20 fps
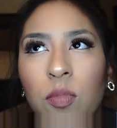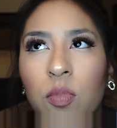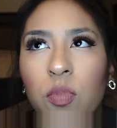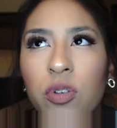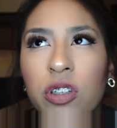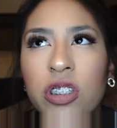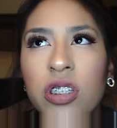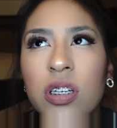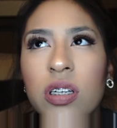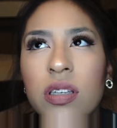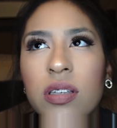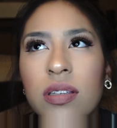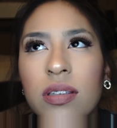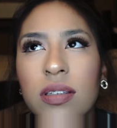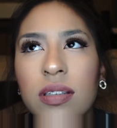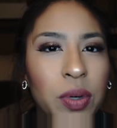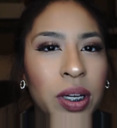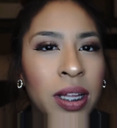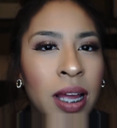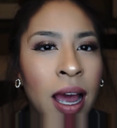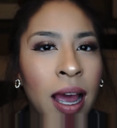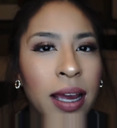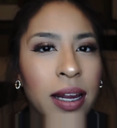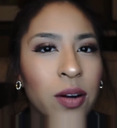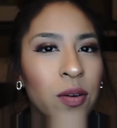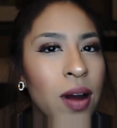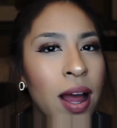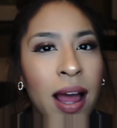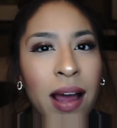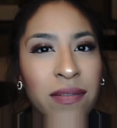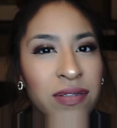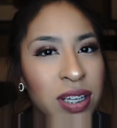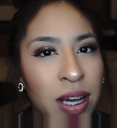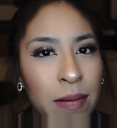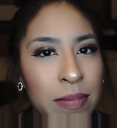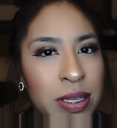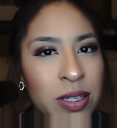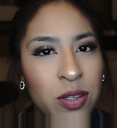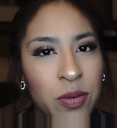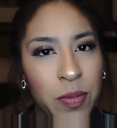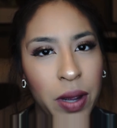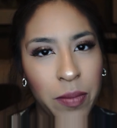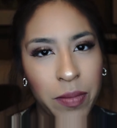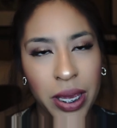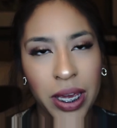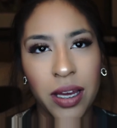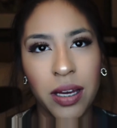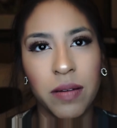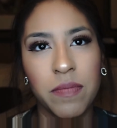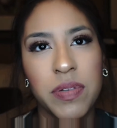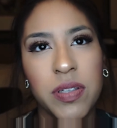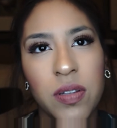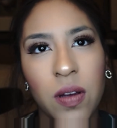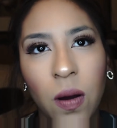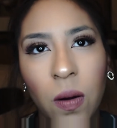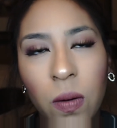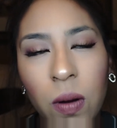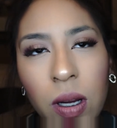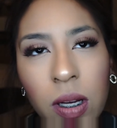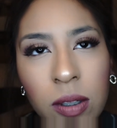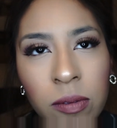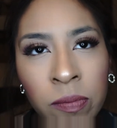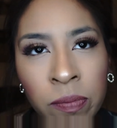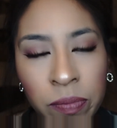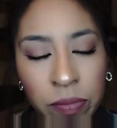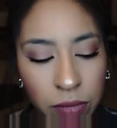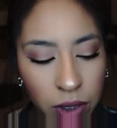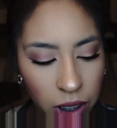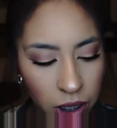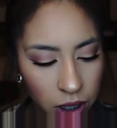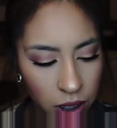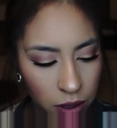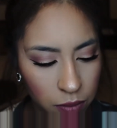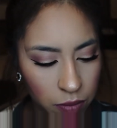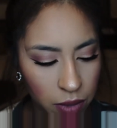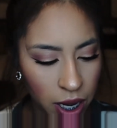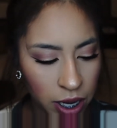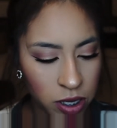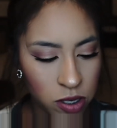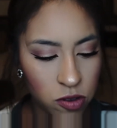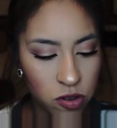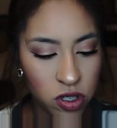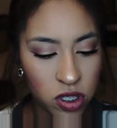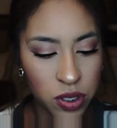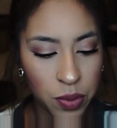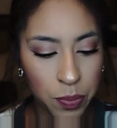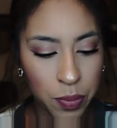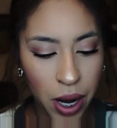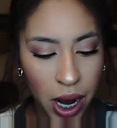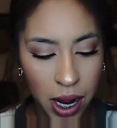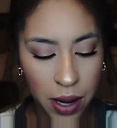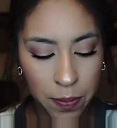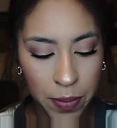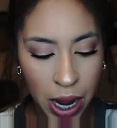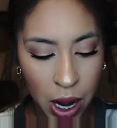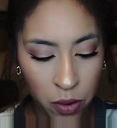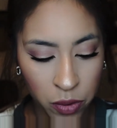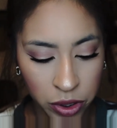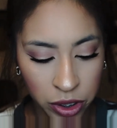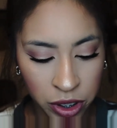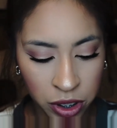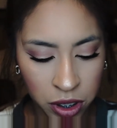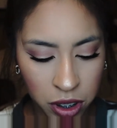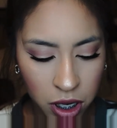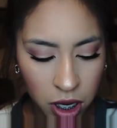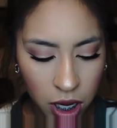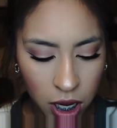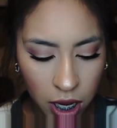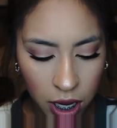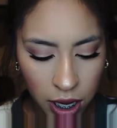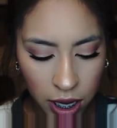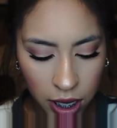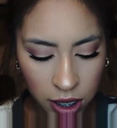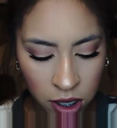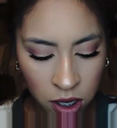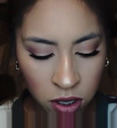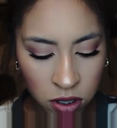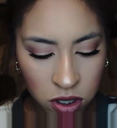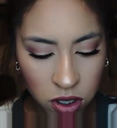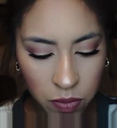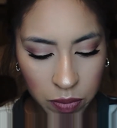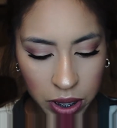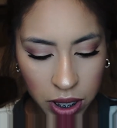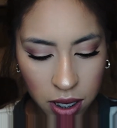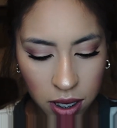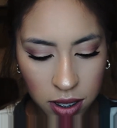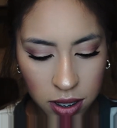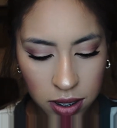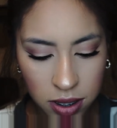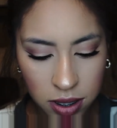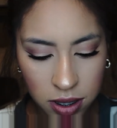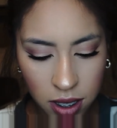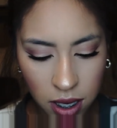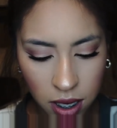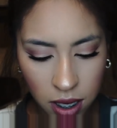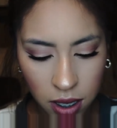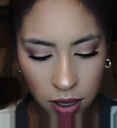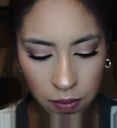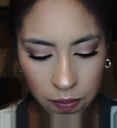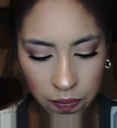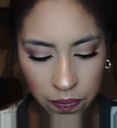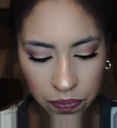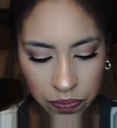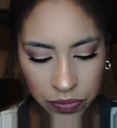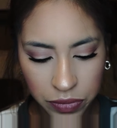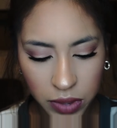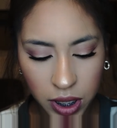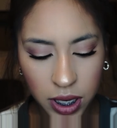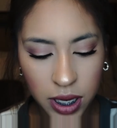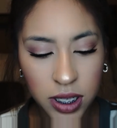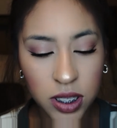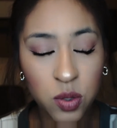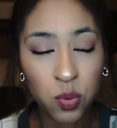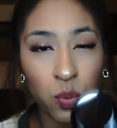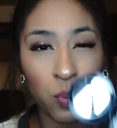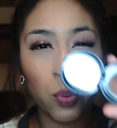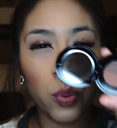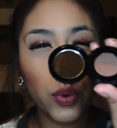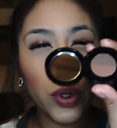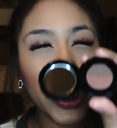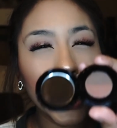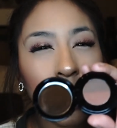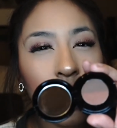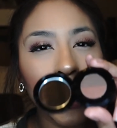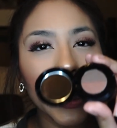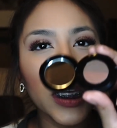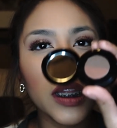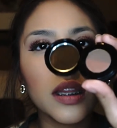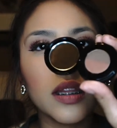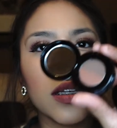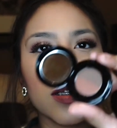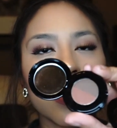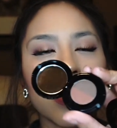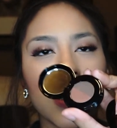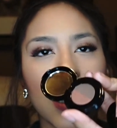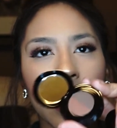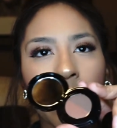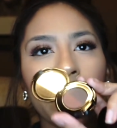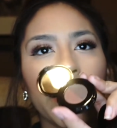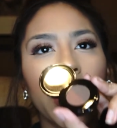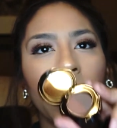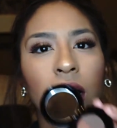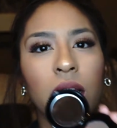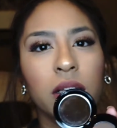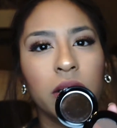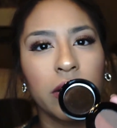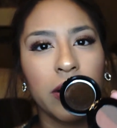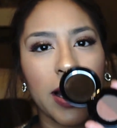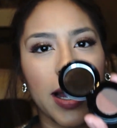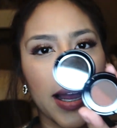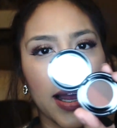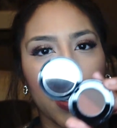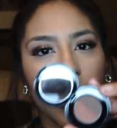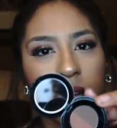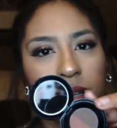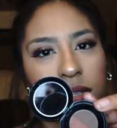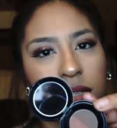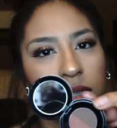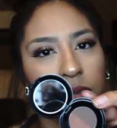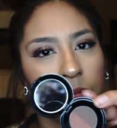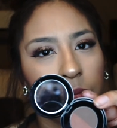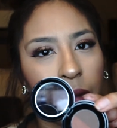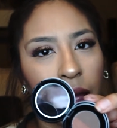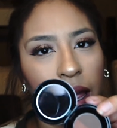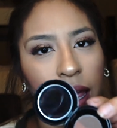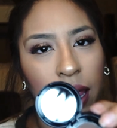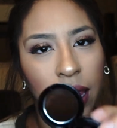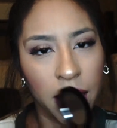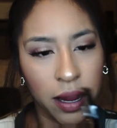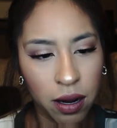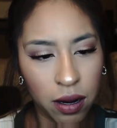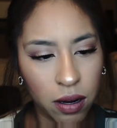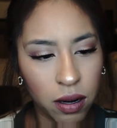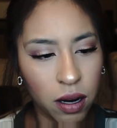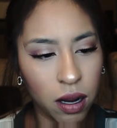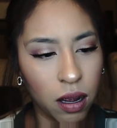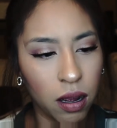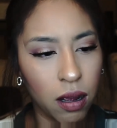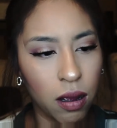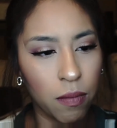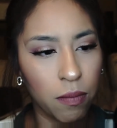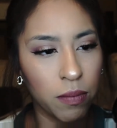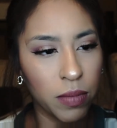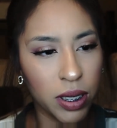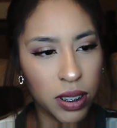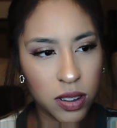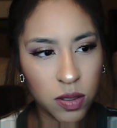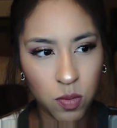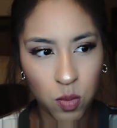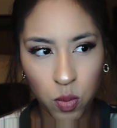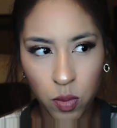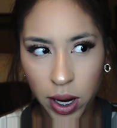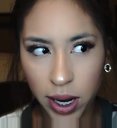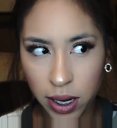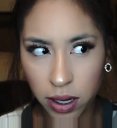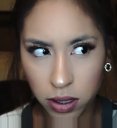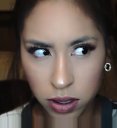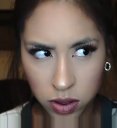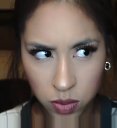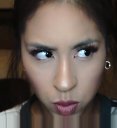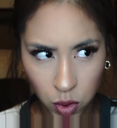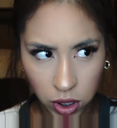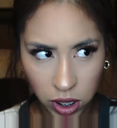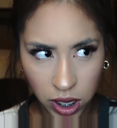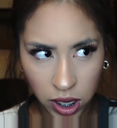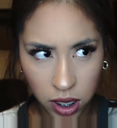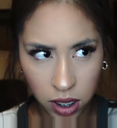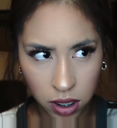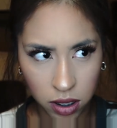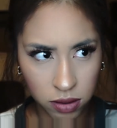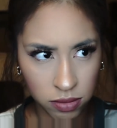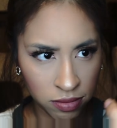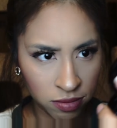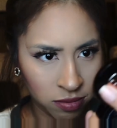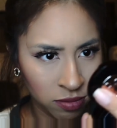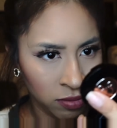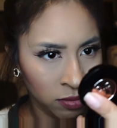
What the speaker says: which is when I don't have time to do my makeup. So I use the powder, and also because it's really the same color as my hair. My hair is more like a